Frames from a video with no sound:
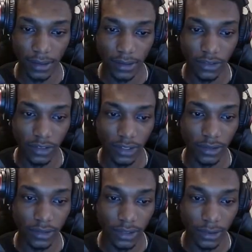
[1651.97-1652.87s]

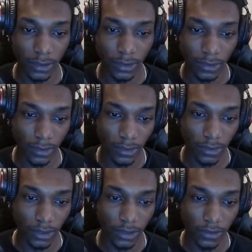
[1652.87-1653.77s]
Still no
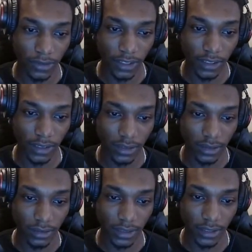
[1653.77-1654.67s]
flush,
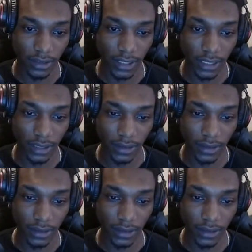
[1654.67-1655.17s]
which is crazy.